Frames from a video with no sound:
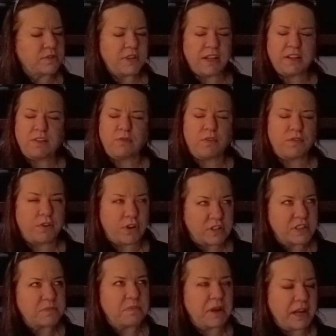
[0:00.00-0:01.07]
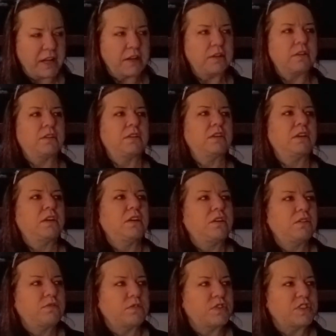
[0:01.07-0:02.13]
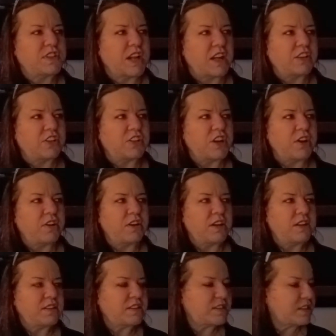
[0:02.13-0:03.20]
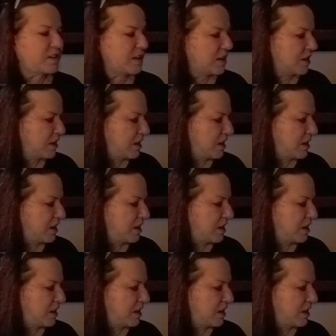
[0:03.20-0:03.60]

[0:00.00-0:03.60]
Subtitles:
in the reverse mean for Sagittarius?